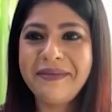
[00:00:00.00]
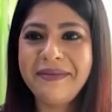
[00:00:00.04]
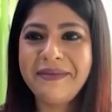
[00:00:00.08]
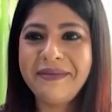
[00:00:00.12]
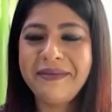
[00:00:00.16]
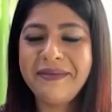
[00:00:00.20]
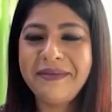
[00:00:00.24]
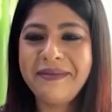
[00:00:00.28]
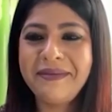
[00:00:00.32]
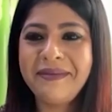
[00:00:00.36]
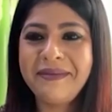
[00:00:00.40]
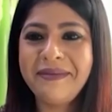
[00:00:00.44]

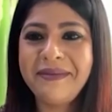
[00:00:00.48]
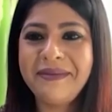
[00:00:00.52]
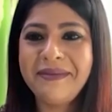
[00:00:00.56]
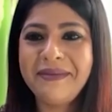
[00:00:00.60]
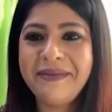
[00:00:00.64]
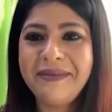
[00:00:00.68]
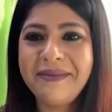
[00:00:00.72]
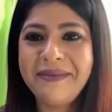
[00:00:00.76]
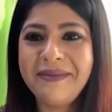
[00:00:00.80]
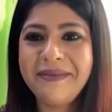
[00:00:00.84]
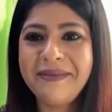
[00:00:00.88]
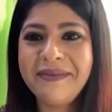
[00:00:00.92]

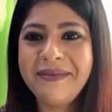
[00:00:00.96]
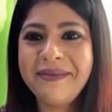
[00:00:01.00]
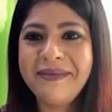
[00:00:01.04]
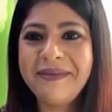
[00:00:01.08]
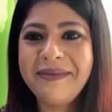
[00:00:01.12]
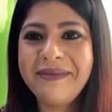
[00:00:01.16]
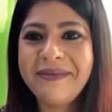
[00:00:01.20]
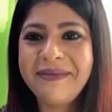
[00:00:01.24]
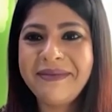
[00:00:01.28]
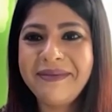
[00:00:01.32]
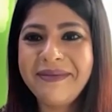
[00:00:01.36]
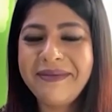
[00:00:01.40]

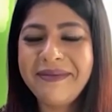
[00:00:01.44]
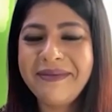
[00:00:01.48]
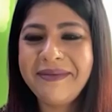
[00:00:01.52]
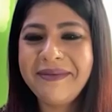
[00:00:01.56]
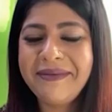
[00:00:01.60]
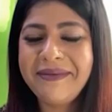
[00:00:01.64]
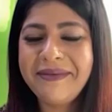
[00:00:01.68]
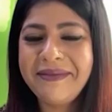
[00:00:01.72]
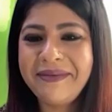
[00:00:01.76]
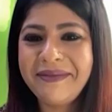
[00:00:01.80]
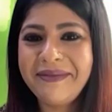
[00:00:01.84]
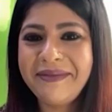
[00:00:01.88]

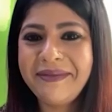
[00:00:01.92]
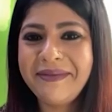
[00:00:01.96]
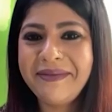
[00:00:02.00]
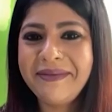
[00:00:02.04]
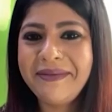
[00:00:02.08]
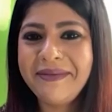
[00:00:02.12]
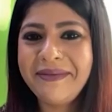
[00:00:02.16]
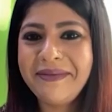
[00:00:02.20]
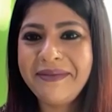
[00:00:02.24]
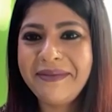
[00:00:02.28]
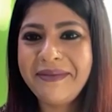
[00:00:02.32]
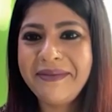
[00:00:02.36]

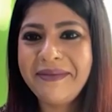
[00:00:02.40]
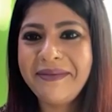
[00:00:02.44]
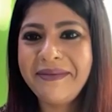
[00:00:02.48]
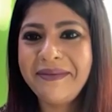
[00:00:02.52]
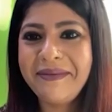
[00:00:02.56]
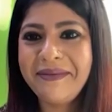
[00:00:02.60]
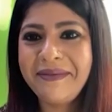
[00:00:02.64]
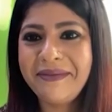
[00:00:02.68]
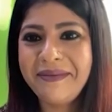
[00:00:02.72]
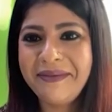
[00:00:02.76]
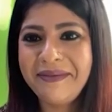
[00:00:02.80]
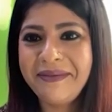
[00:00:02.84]

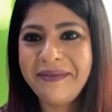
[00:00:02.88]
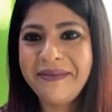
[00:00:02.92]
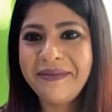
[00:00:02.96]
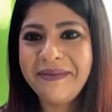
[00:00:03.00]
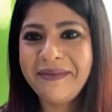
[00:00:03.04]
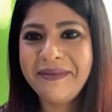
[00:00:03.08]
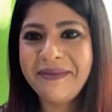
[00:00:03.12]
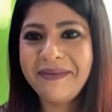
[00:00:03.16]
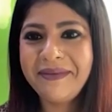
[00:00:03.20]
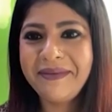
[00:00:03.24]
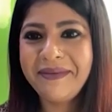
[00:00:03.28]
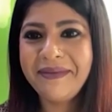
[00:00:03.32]

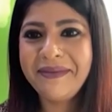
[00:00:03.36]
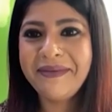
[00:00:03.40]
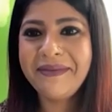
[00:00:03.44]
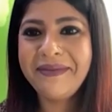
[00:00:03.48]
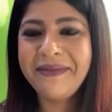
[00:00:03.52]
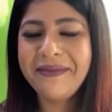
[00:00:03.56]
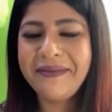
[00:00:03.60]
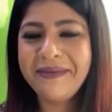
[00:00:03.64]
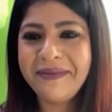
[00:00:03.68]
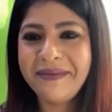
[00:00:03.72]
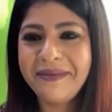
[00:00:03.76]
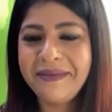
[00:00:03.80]

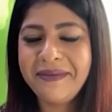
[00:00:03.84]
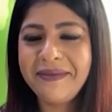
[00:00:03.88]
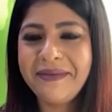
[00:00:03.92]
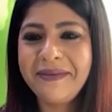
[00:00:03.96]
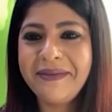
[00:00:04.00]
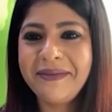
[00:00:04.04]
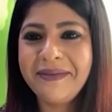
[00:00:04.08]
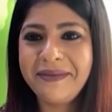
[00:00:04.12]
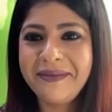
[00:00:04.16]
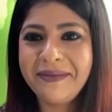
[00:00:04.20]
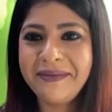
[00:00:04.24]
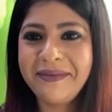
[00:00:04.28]

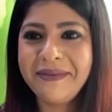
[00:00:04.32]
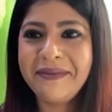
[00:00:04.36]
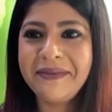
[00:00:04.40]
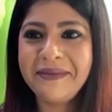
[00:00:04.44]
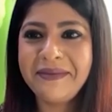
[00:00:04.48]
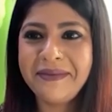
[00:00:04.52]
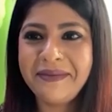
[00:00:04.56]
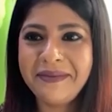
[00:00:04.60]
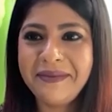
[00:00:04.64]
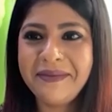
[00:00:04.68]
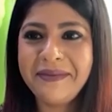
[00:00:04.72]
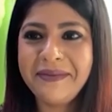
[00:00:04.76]

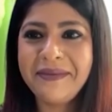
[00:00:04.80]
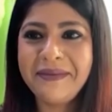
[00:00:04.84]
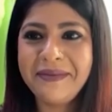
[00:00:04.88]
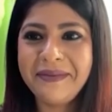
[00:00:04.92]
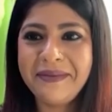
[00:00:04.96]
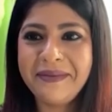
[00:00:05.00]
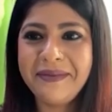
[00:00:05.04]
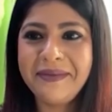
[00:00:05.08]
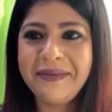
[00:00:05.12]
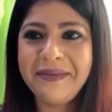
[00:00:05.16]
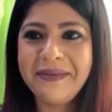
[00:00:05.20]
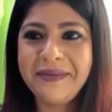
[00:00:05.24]

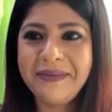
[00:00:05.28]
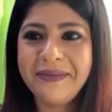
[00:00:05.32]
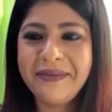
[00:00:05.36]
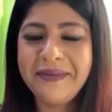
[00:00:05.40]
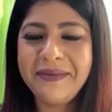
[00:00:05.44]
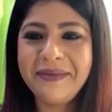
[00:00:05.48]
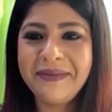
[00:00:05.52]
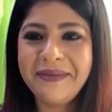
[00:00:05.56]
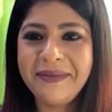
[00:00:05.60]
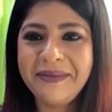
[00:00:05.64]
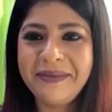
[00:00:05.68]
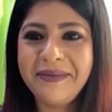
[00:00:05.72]

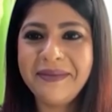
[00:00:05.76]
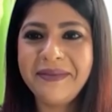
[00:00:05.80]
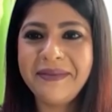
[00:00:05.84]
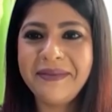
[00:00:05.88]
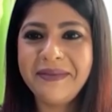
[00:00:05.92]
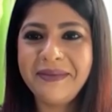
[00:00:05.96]
This person isn't speaking.